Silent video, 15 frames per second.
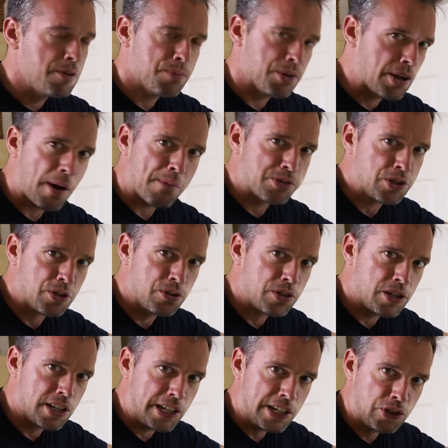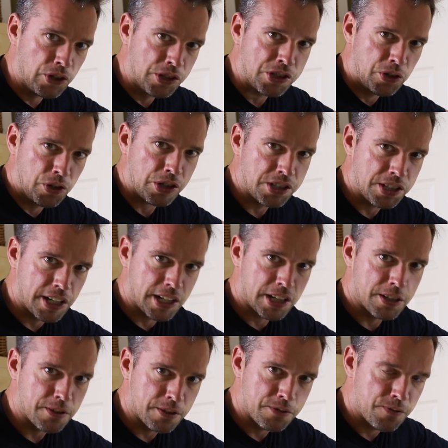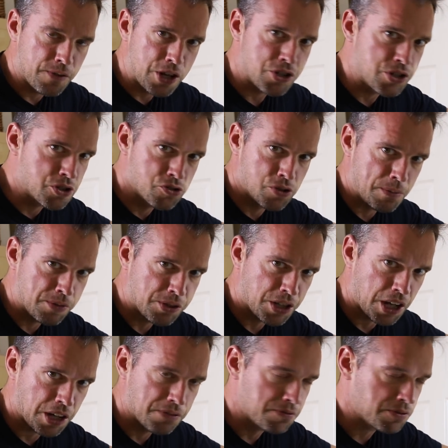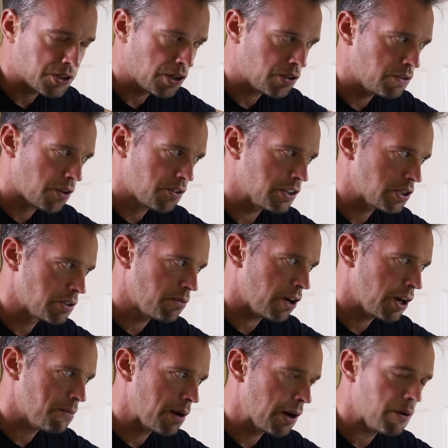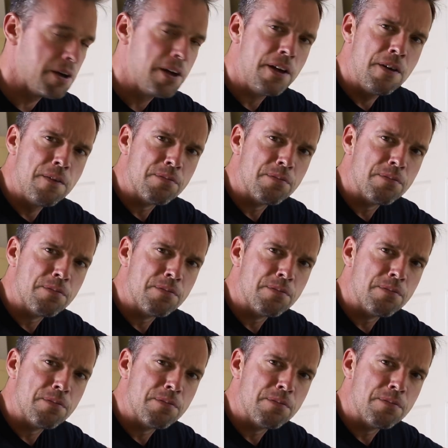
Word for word: but they're absolutely non-toxic, fish and shrimp safe so nothing to worry about.